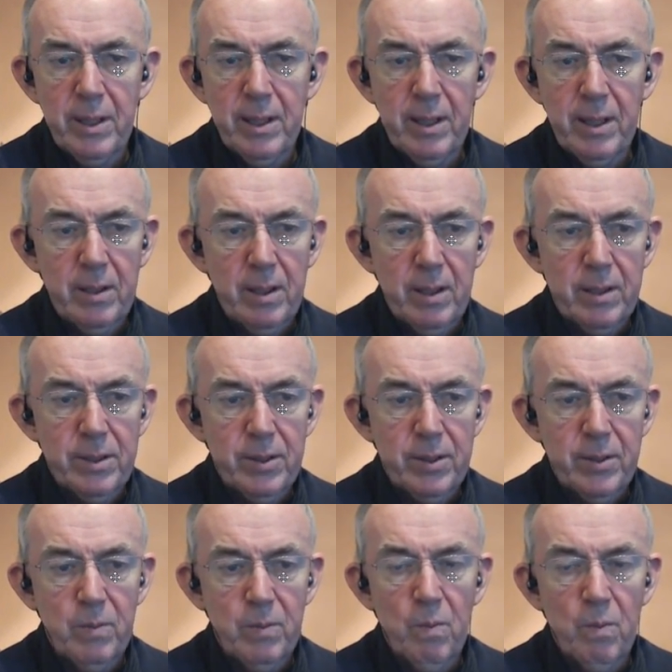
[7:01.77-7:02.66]
And I'll go
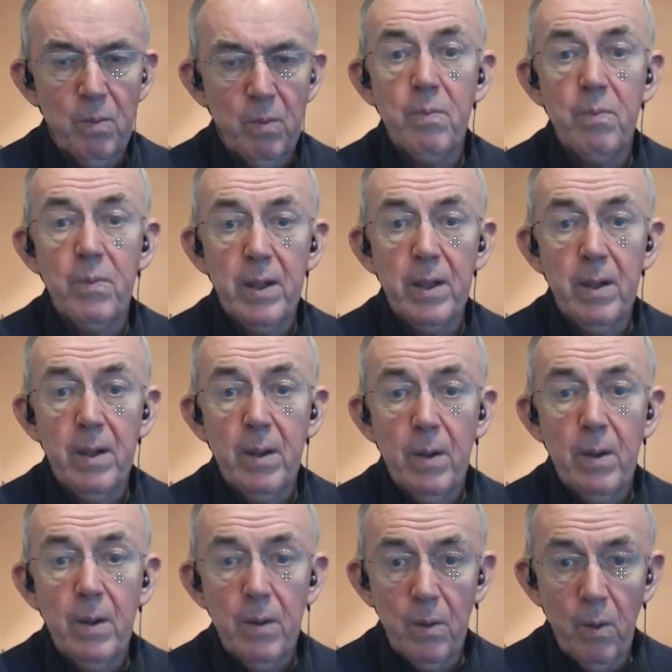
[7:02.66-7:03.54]
through
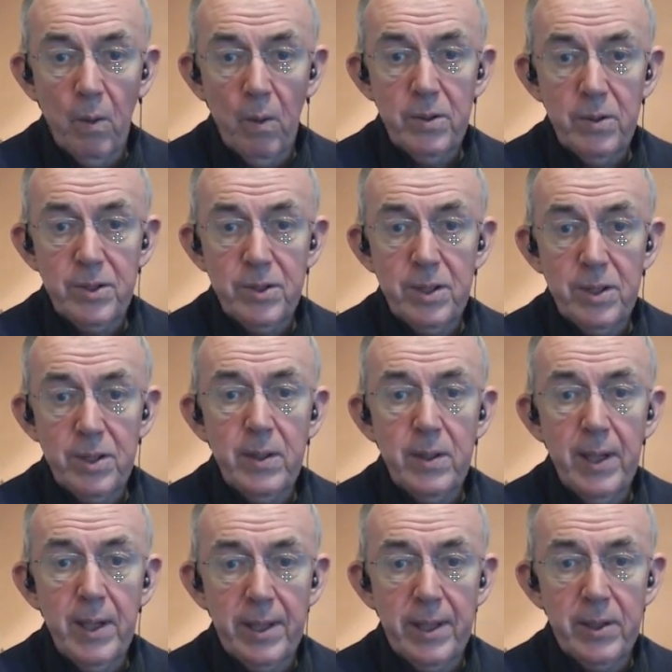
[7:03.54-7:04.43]
the ones that you
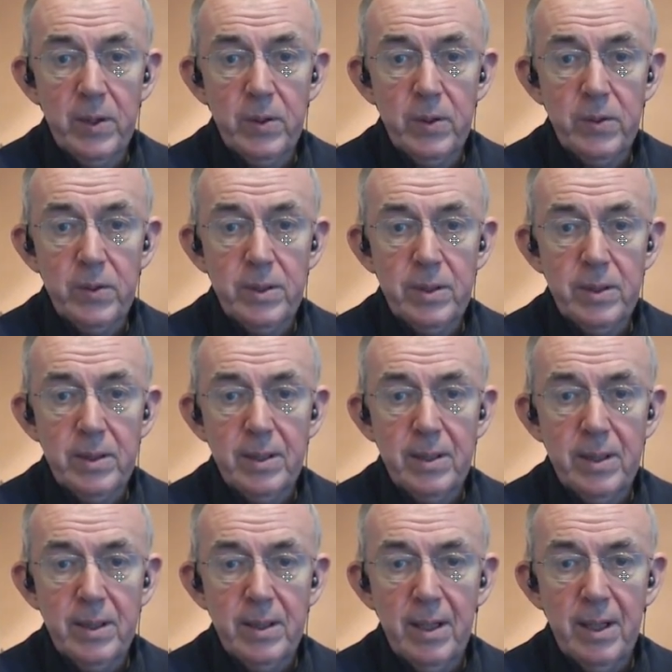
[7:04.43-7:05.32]
can use
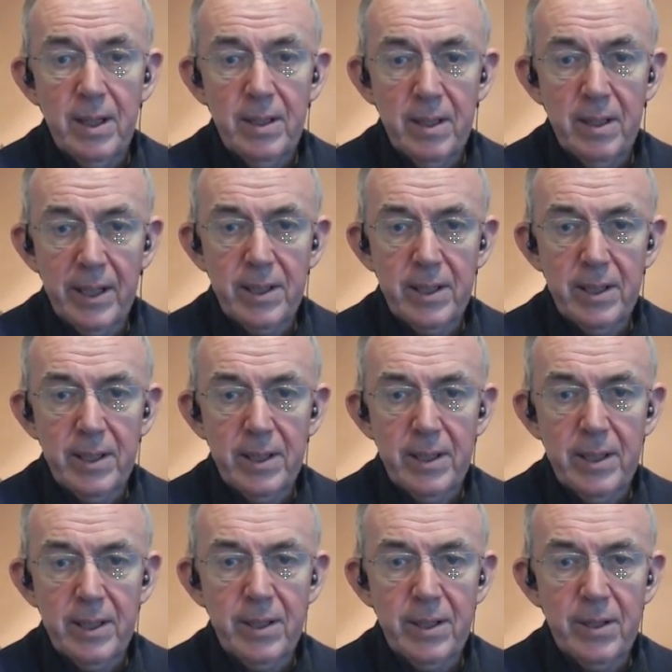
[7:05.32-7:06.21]
later
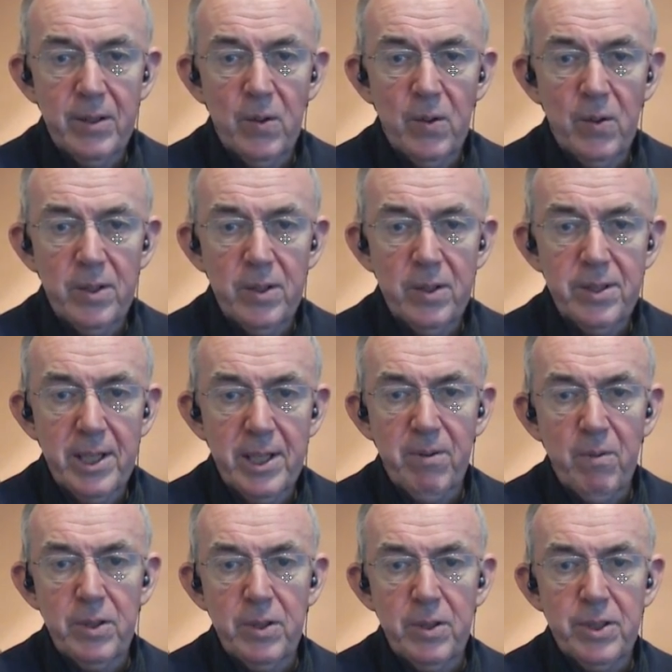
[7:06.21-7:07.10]
in the course. Thanks
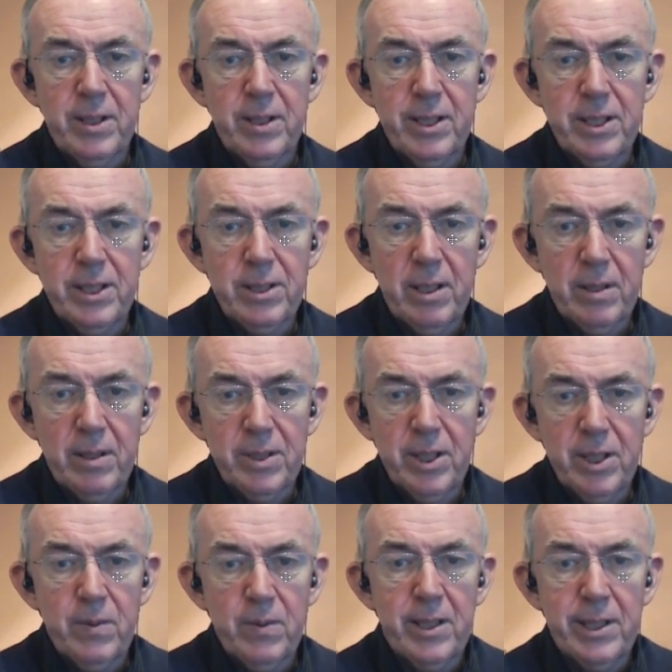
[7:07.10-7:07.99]
for watching this. I'll
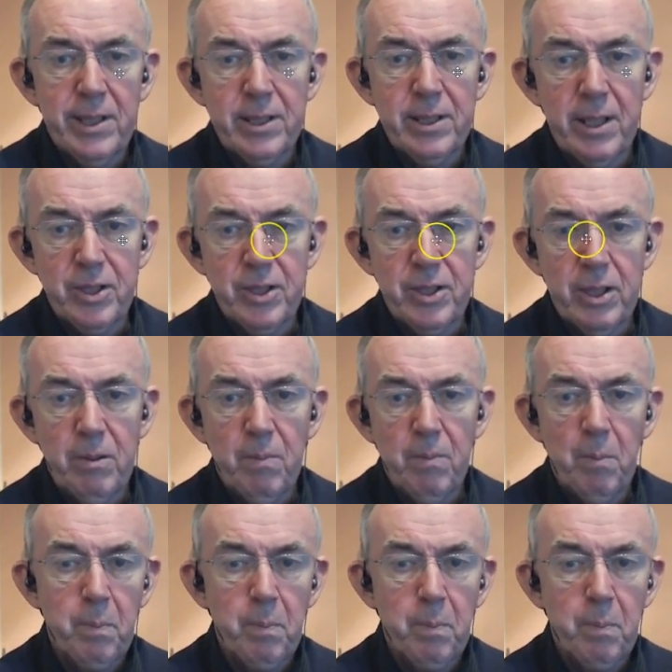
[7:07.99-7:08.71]
see you in the next lecture.